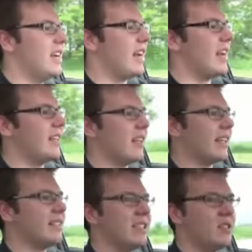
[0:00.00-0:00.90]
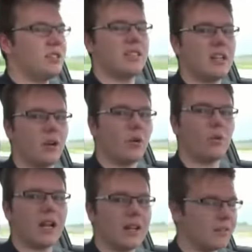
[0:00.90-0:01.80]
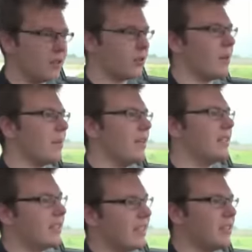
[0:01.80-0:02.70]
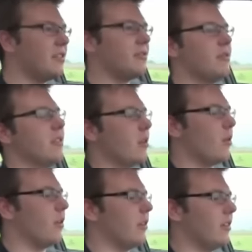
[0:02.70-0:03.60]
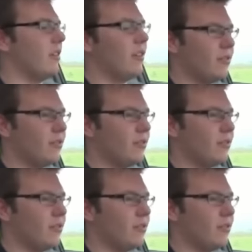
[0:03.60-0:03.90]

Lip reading: and like I said, just not a whole lot of grip to get you through the corner.